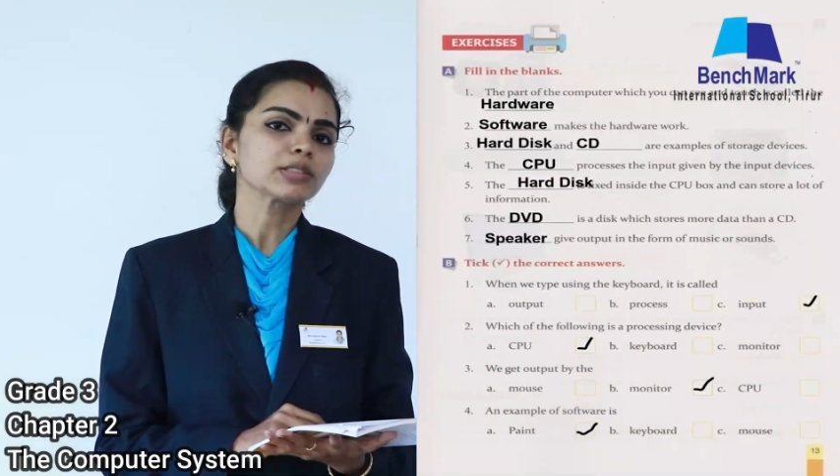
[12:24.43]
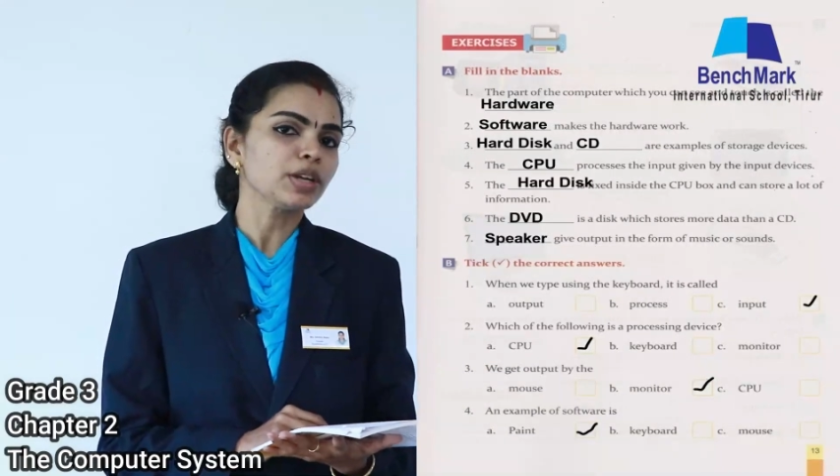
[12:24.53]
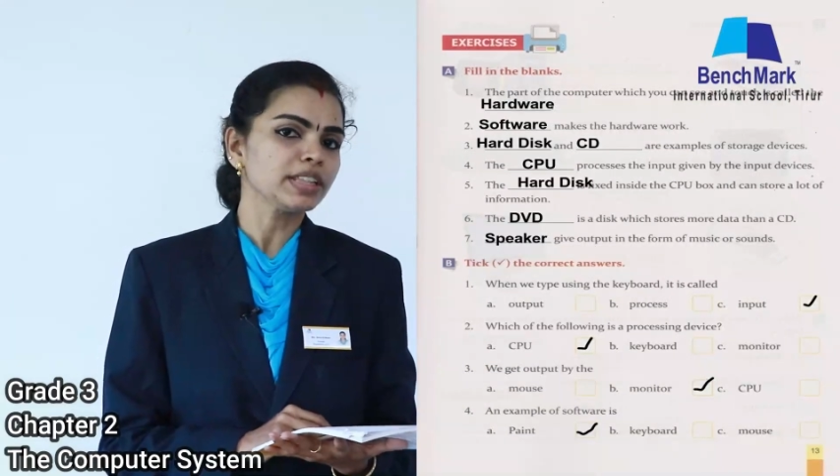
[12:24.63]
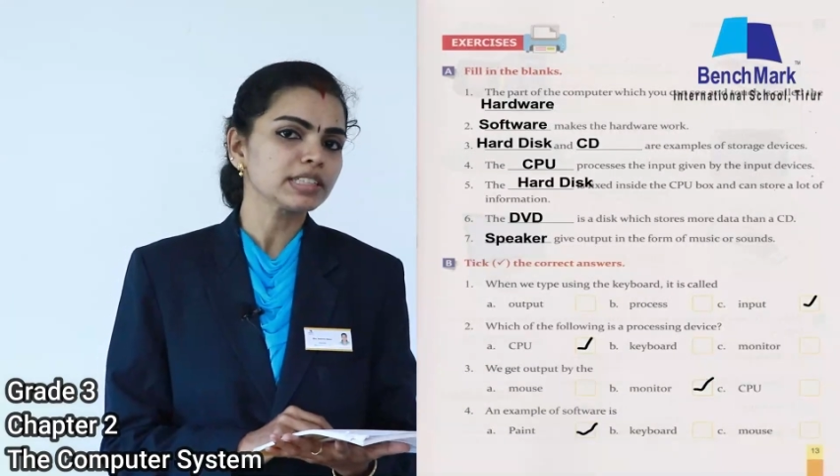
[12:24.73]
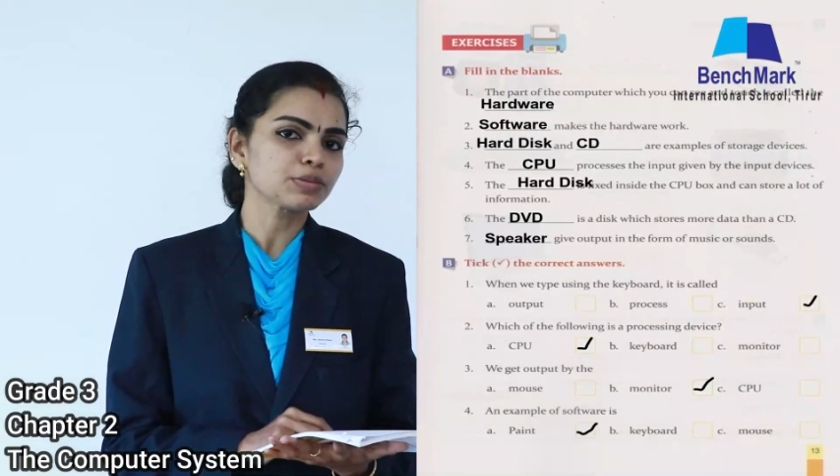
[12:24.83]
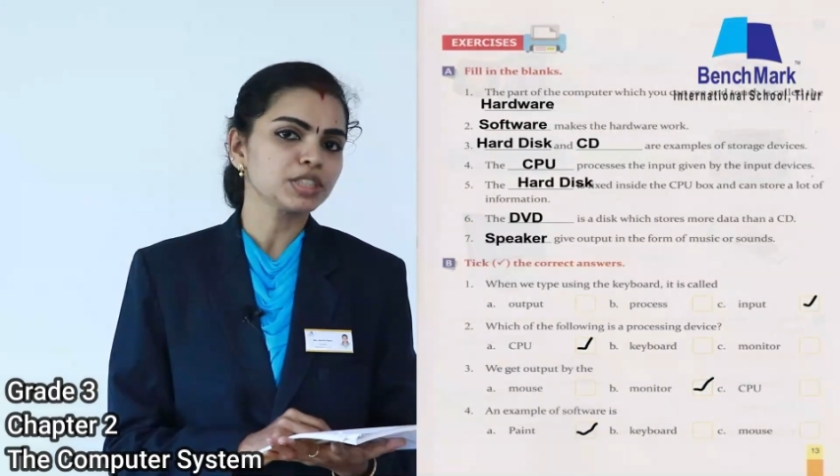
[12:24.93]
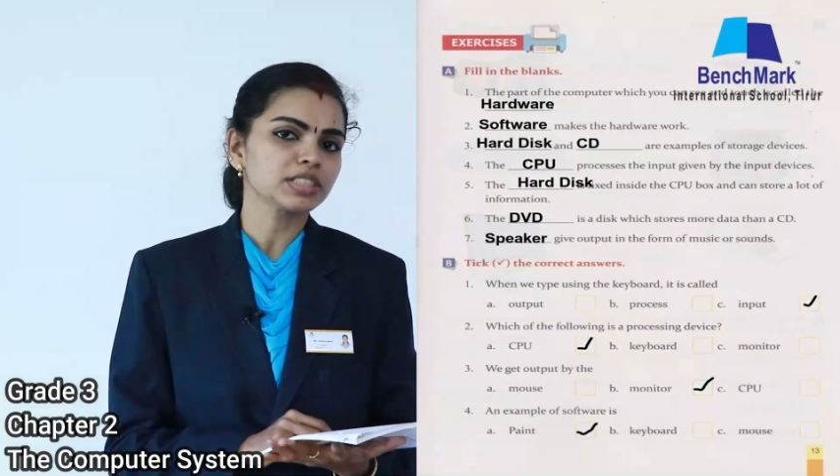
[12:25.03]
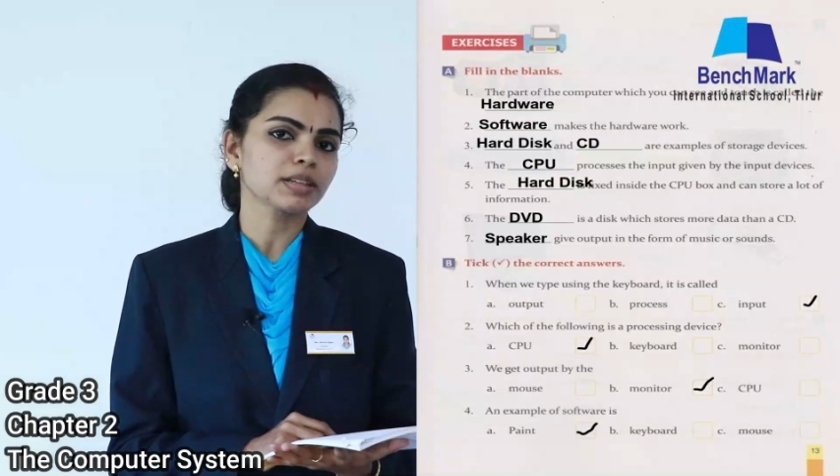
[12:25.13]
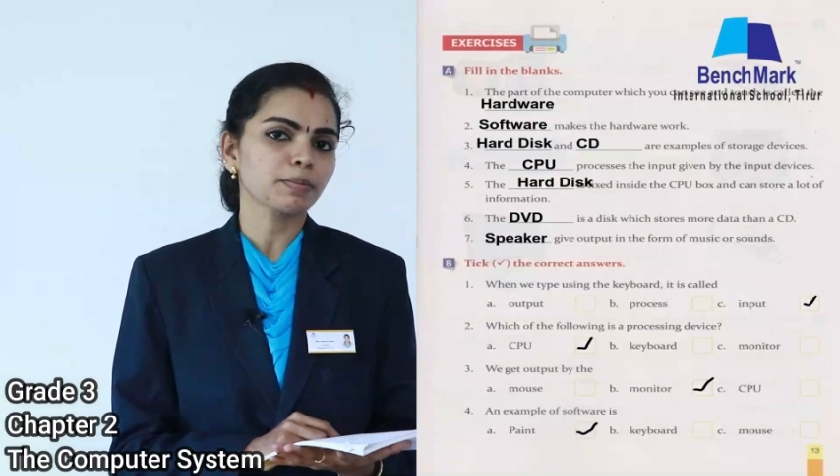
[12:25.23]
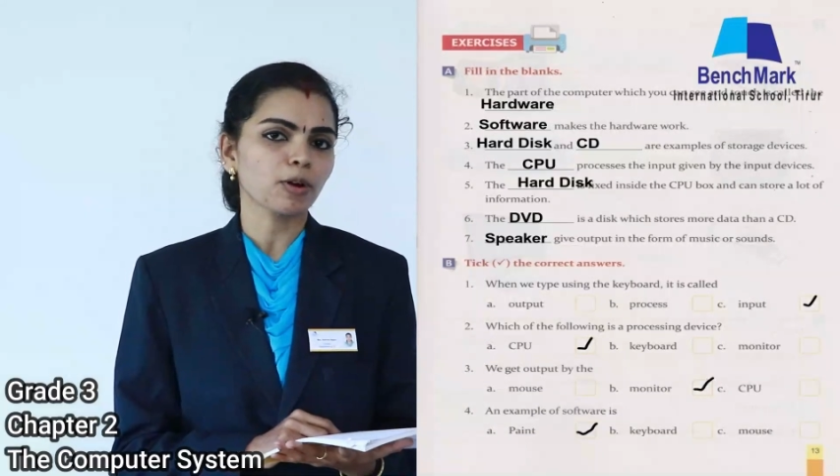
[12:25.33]
So in this,
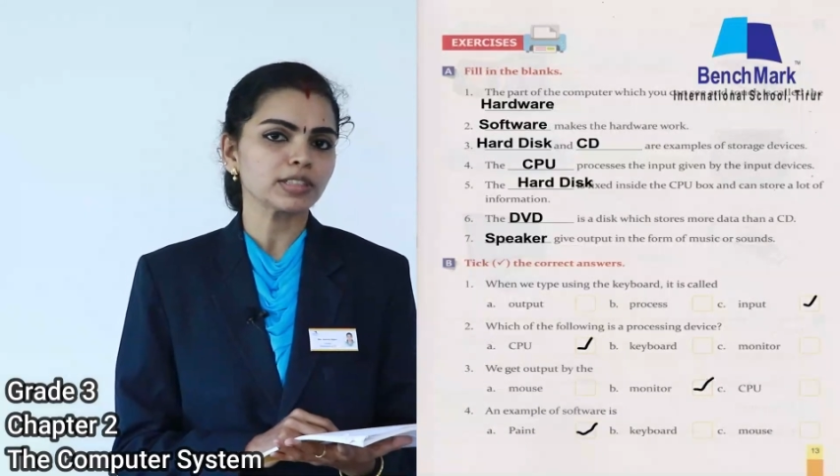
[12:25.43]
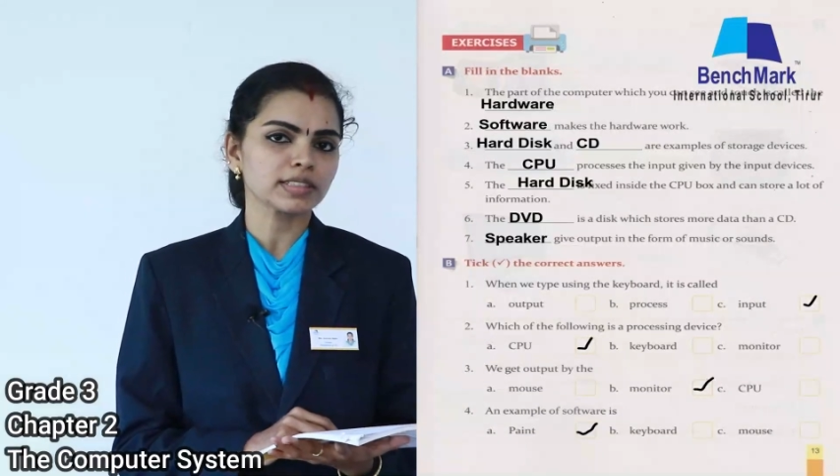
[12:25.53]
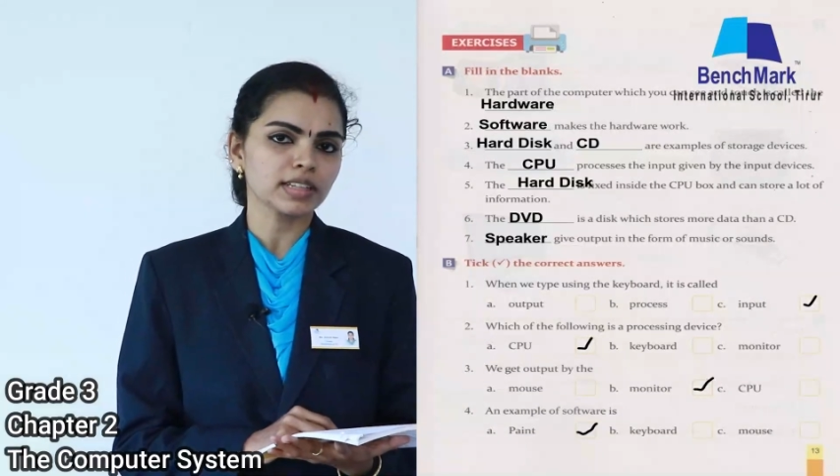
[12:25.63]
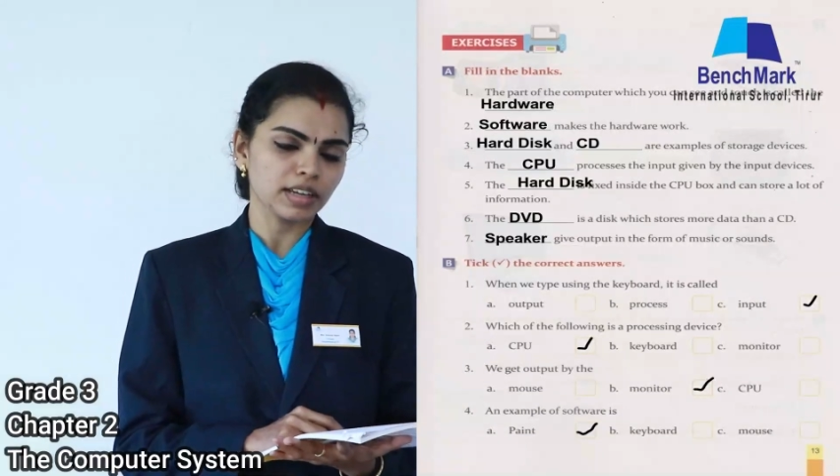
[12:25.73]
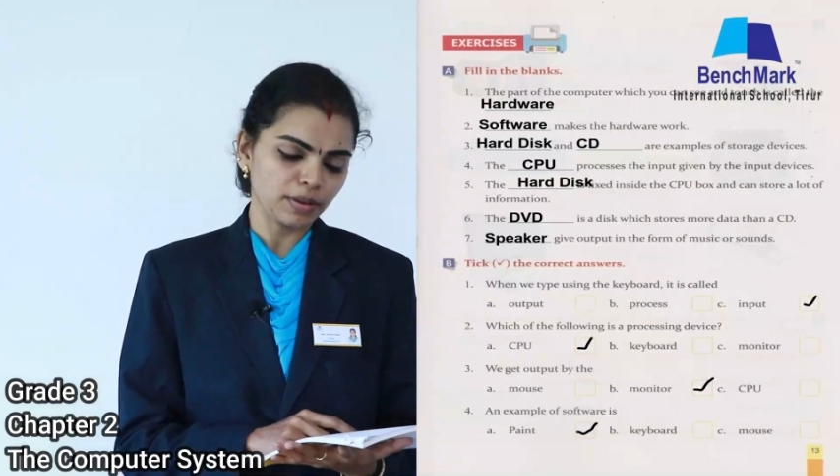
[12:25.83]
which is a processing